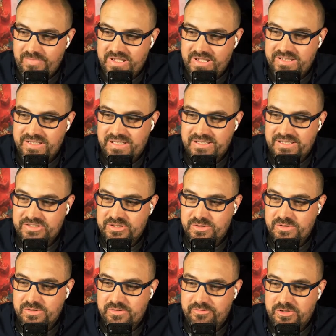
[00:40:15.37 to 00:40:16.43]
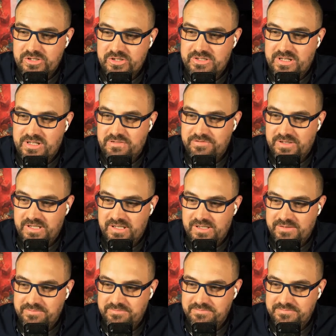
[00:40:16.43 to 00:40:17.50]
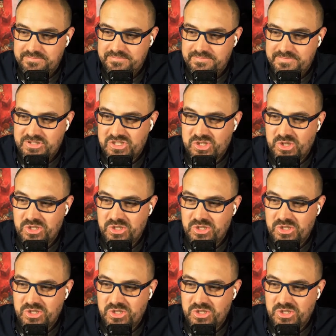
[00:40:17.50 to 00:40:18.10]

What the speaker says: Yeah. So first off, just